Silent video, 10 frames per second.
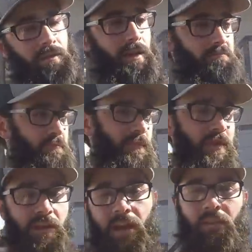They,
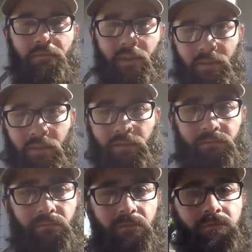they're kind of funny. They,
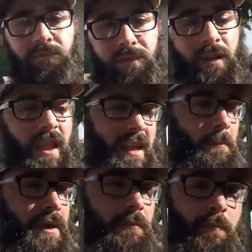they're like a
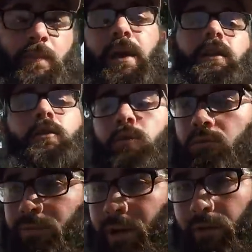big pillow
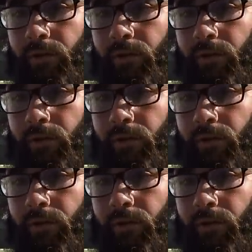running